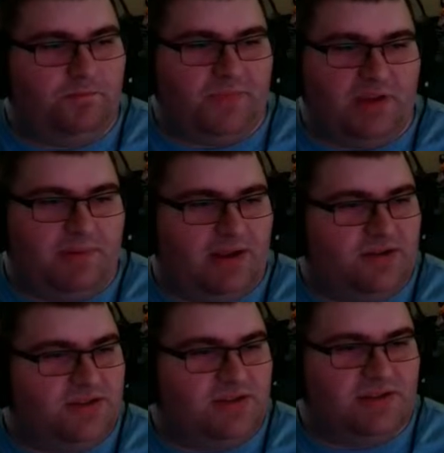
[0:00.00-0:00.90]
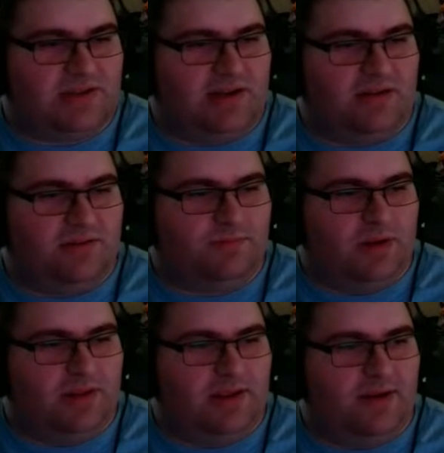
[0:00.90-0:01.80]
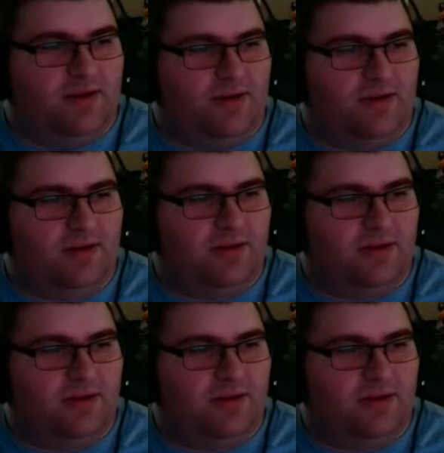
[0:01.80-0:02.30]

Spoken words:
Yep, Anderson's got a run there.